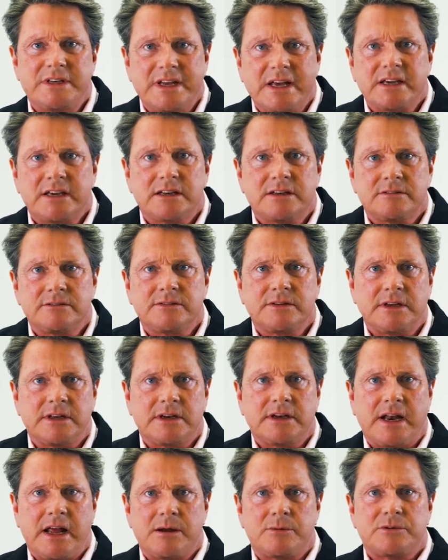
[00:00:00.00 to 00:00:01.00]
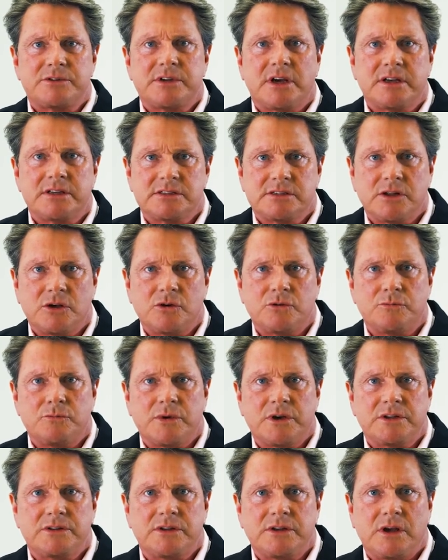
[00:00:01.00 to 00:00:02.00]
negative in an amortized loan,
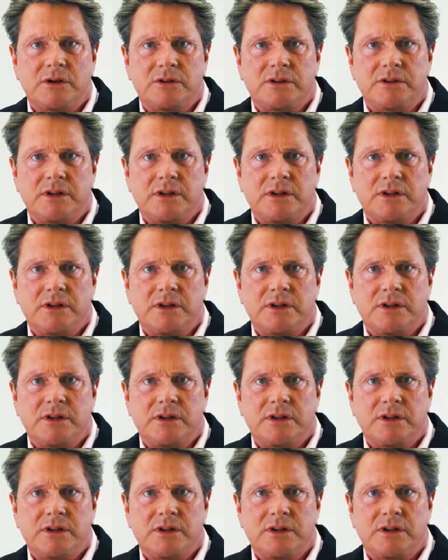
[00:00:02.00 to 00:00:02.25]
but the,